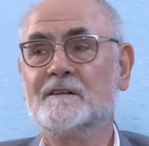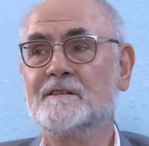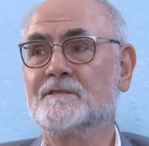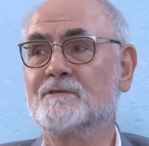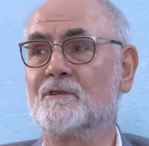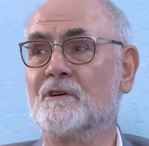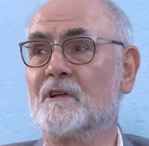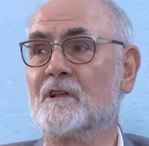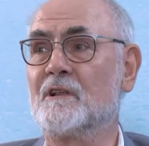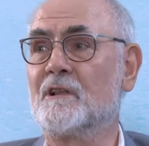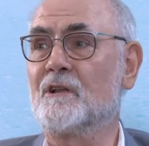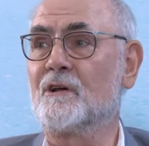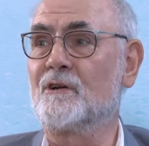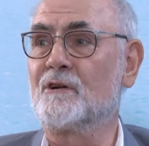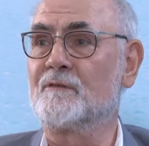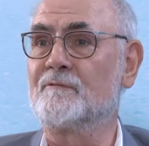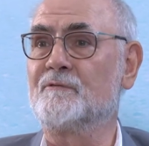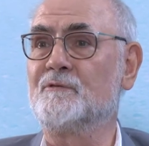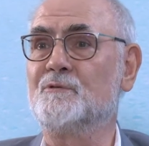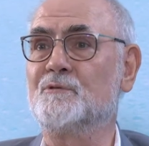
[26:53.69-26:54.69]
So a lot
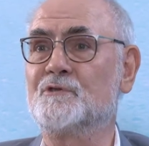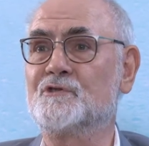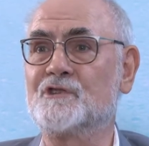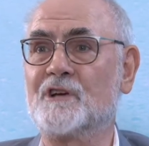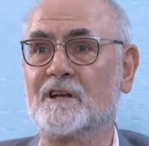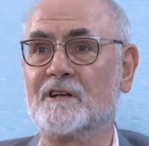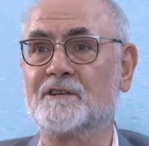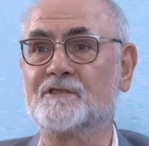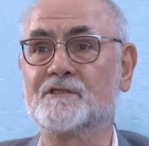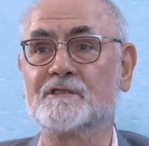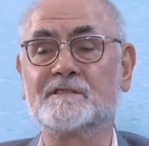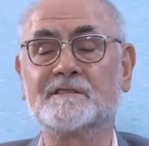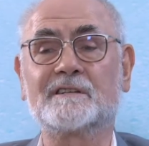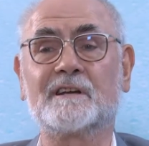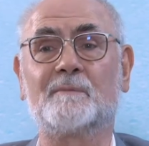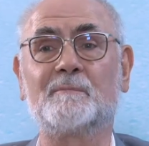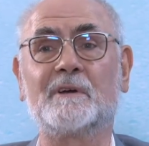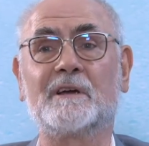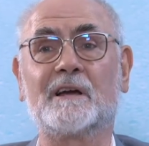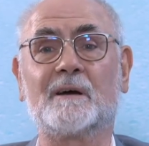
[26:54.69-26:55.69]
of new challenges
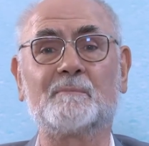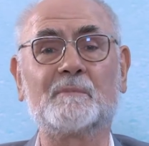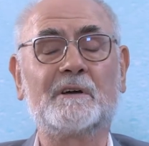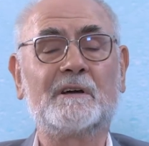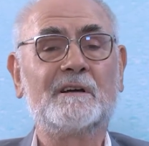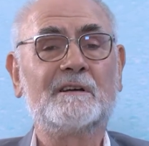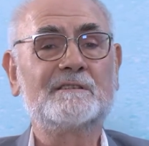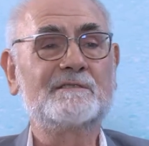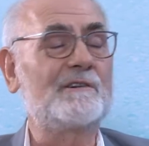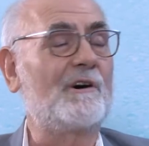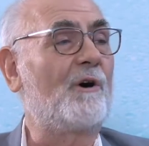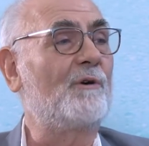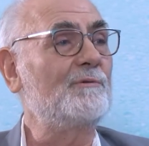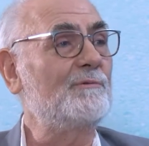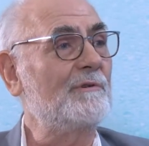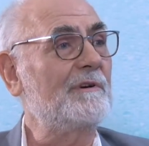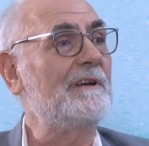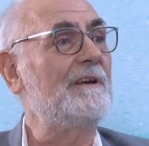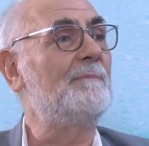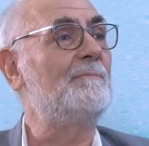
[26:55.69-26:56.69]
coming up. So how
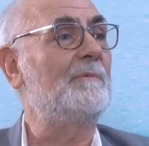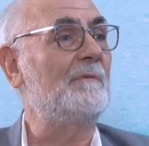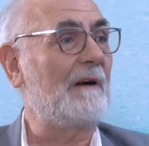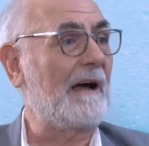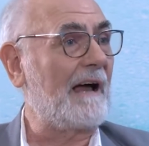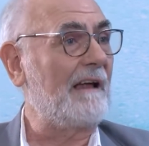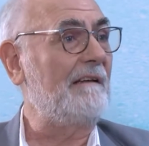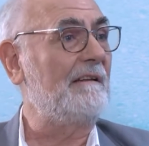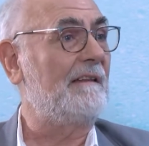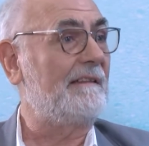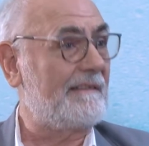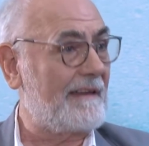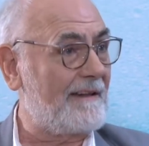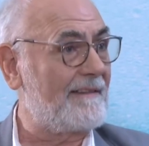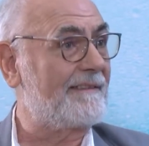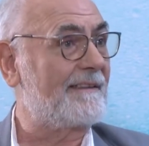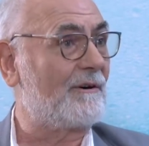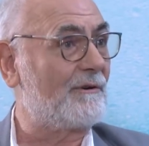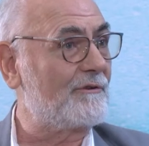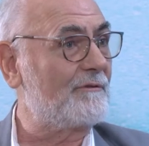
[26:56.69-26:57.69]
to keep
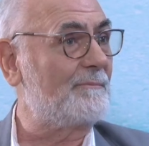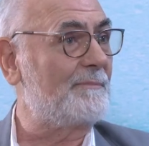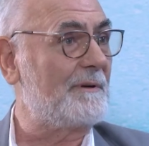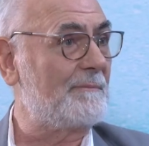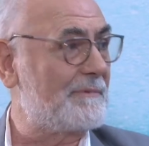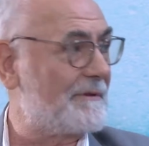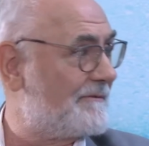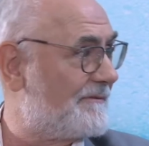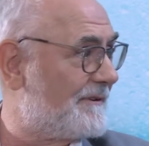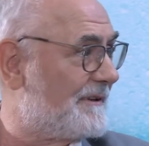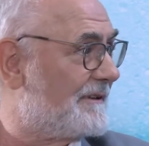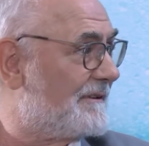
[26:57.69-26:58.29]
10,000 people fit.